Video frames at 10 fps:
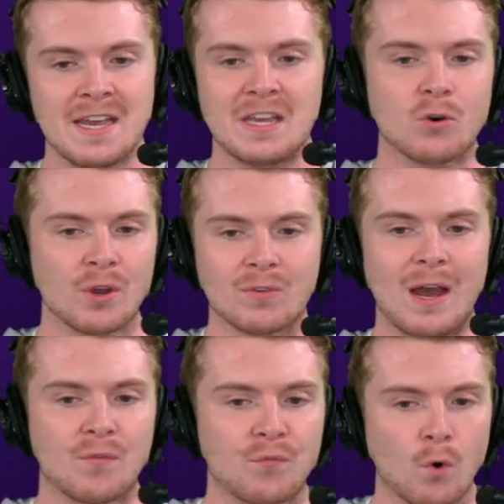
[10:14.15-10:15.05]
He only
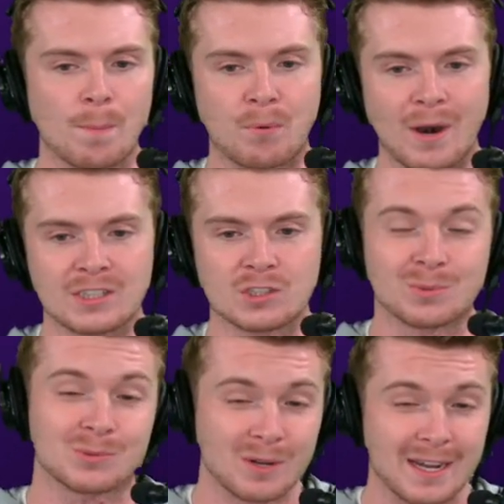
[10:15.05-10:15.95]
allowed four pressures,
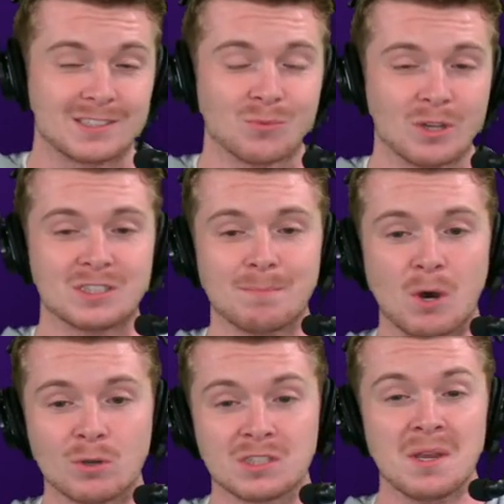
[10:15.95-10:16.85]
which actually was the most.